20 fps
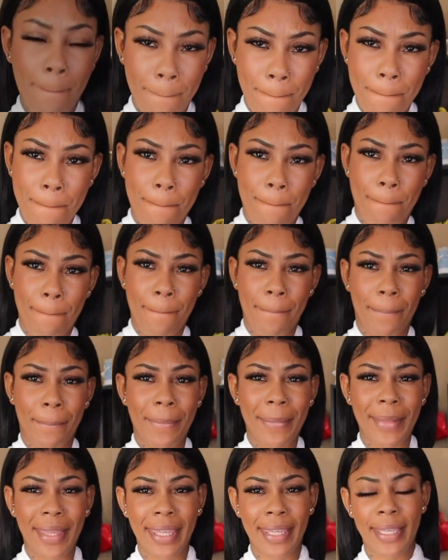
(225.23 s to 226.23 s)
Hmm.
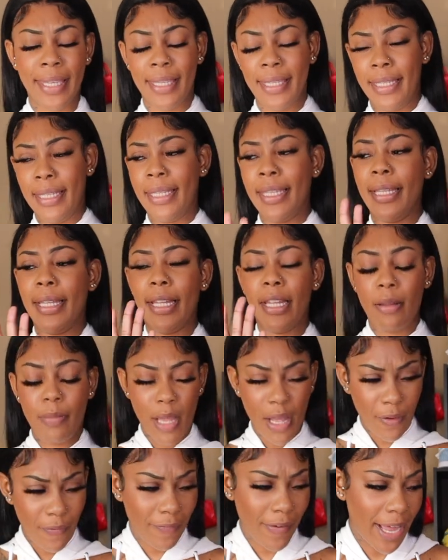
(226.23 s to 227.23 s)

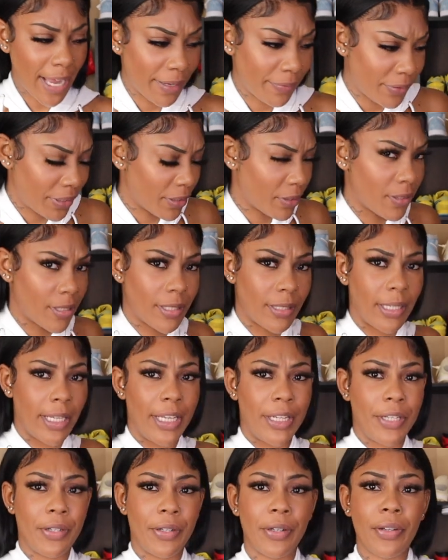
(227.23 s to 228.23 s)
About five years
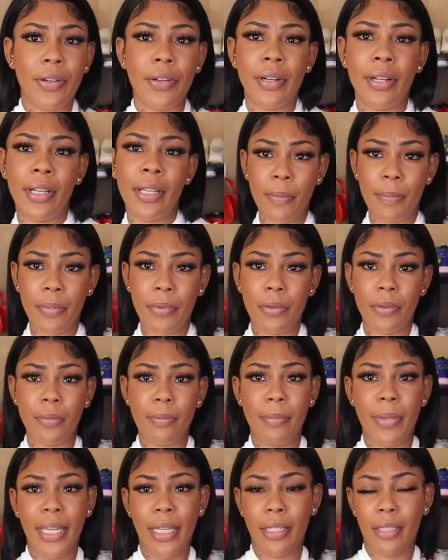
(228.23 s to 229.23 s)
later, a couple
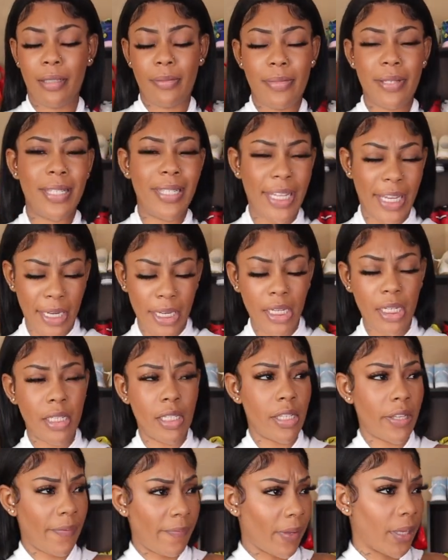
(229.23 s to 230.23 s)
makeup
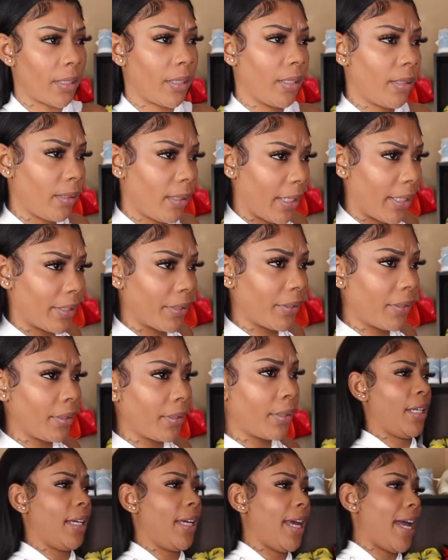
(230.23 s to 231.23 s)
stains fucking later,
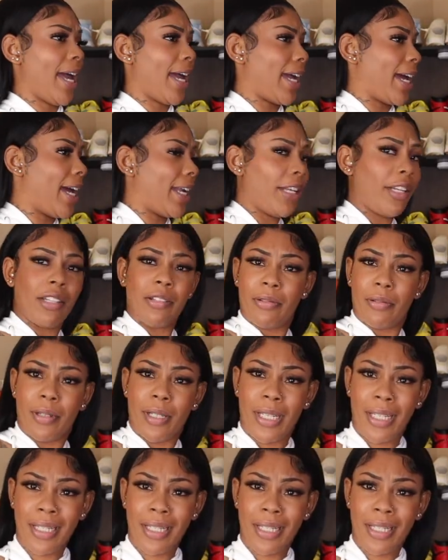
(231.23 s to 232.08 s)
I got it on